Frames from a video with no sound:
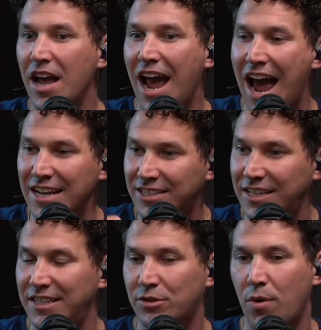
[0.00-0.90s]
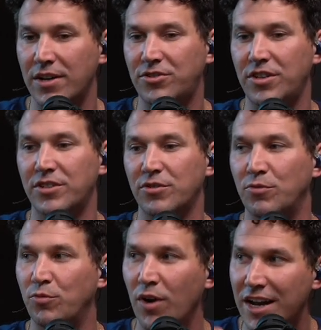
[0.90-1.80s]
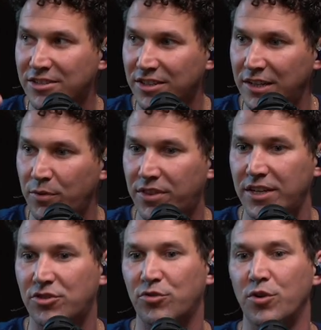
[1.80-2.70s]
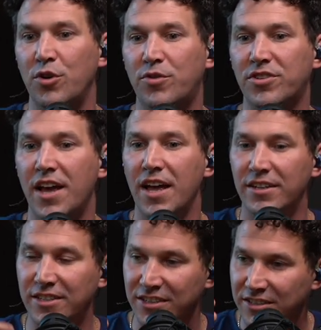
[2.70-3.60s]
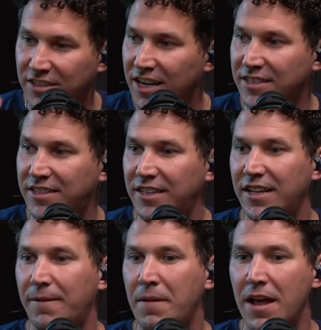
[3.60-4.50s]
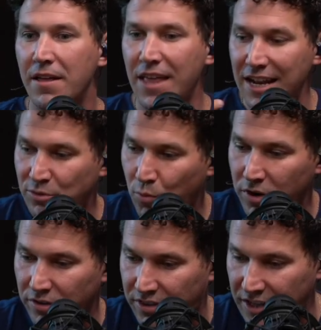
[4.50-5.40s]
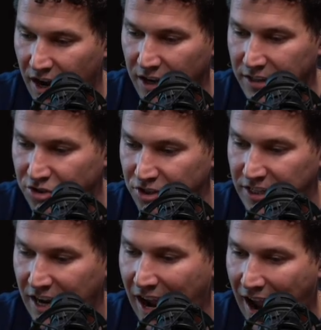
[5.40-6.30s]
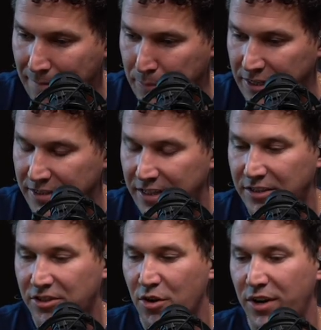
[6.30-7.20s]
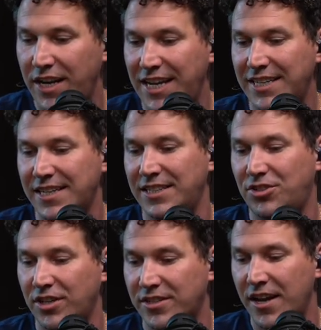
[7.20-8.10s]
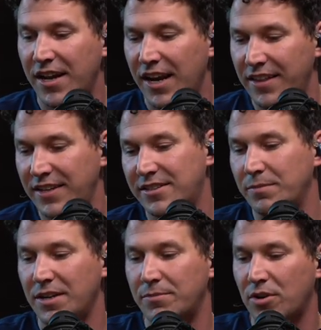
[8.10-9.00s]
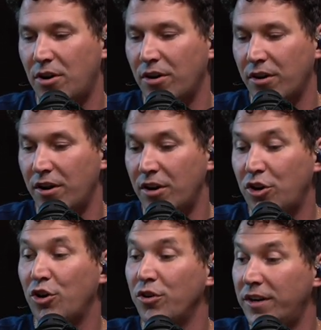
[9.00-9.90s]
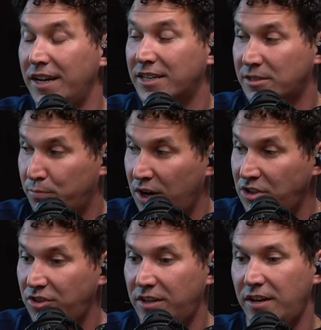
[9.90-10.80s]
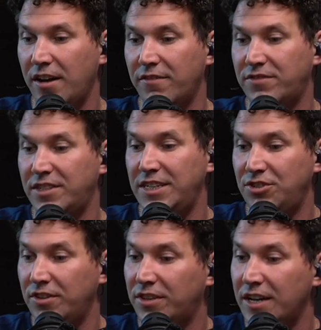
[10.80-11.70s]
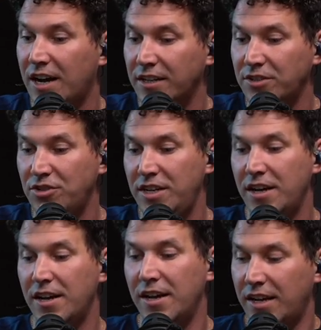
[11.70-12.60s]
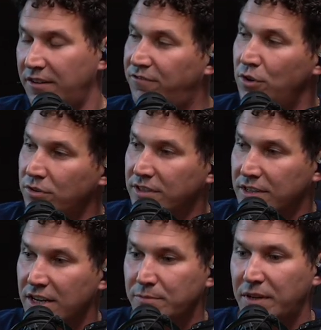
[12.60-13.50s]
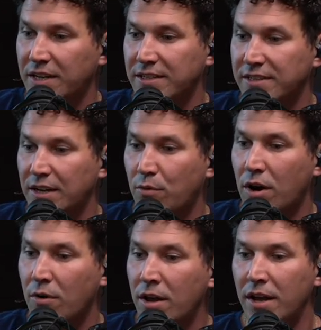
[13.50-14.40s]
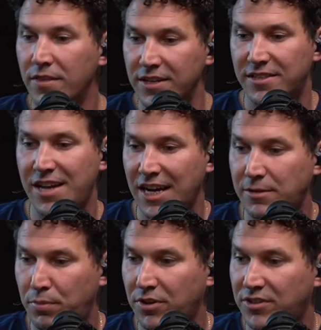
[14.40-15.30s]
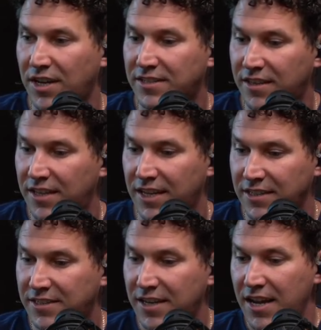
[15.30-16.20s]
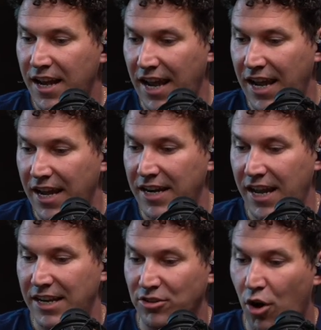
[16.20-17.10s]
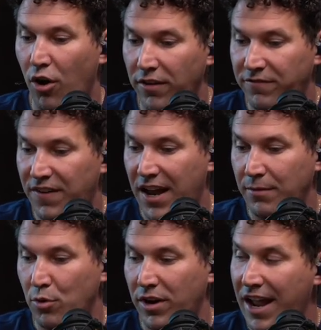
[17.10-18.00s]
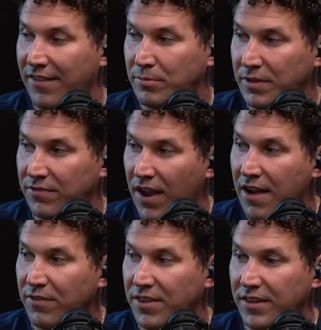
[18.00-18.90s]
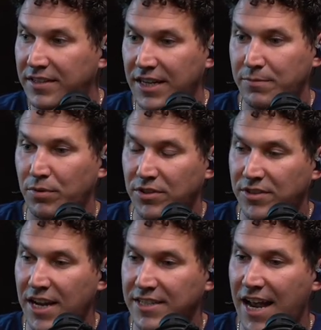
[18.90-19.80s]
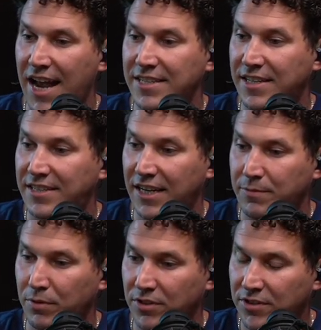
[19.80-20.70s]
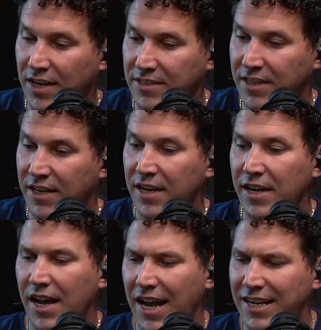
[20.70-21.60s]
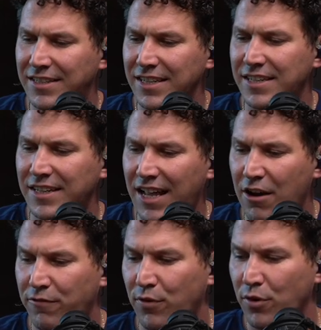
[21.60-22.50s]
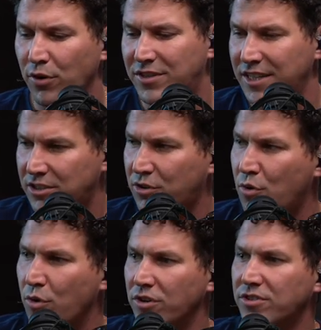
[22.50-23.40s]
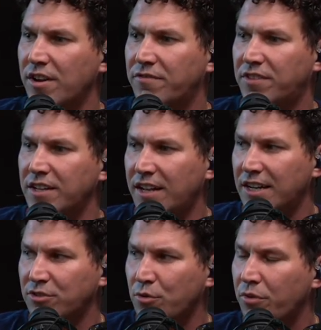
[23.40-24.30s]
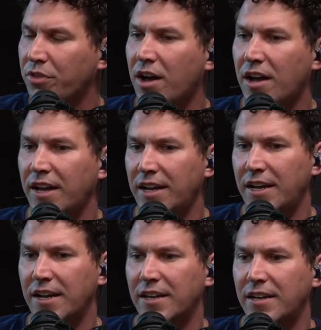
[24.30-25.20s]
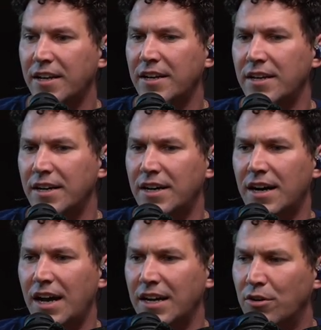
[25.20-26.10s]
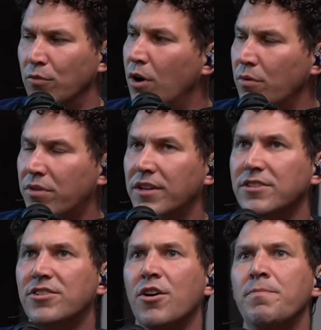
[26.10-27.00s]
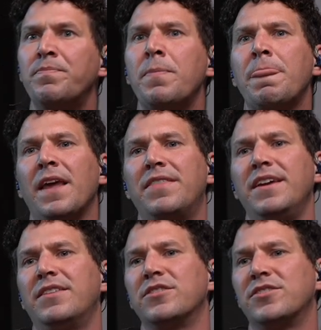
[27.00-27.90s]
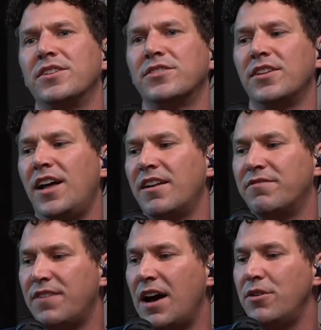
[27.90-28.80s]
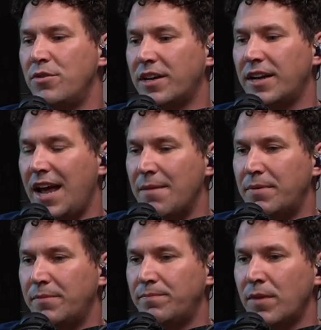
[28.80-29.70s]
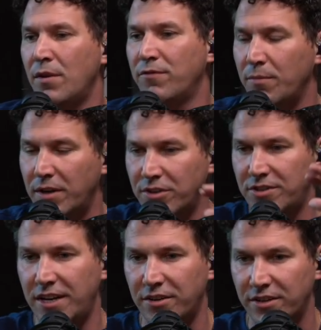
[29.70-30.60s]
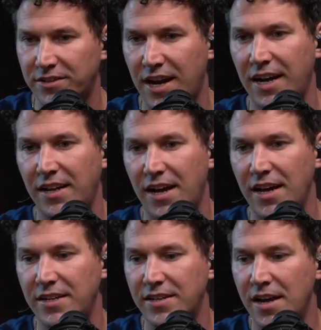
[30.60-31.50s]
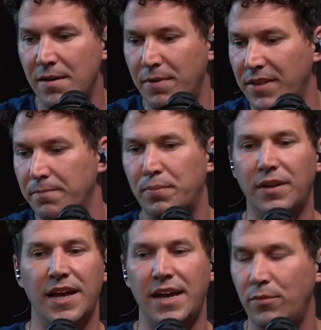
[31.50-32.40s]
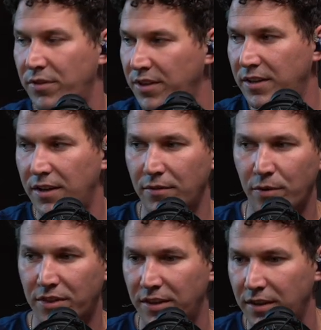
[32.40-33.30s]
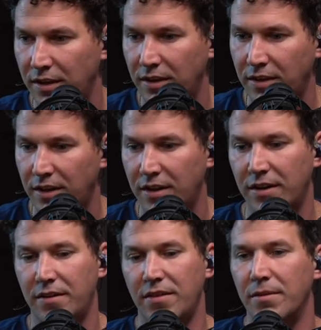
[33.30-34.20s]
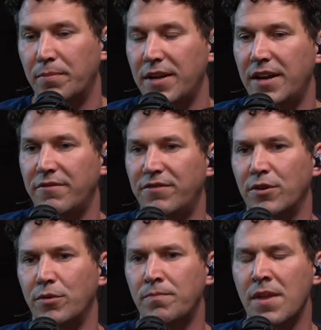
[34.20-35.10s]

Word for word: asking these questions, wrestling yeah, with these truths, yeah. discussing them. That's where theology happens, and so it isn't just. And I think sometimes our current expression of teaching theology confuses us because it's like, well, this textbook says this and it's all infallible and I have to believe everything the textbook says as the textbook says it. And it doesn't allow for discourse of theological thought and uh, and growth. And so I think there's there's a lot of value that can happen from understanding our sidelines, but then playing within within the the the playing field.